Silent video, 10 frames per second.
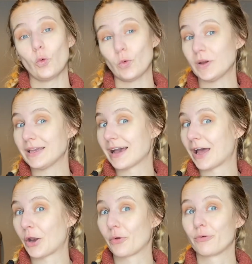we
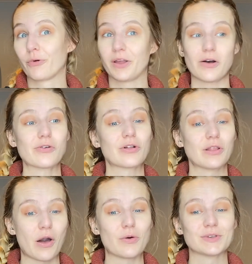cut it real
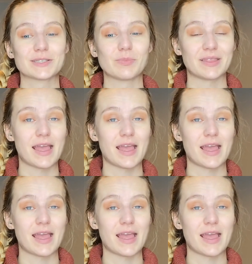close, but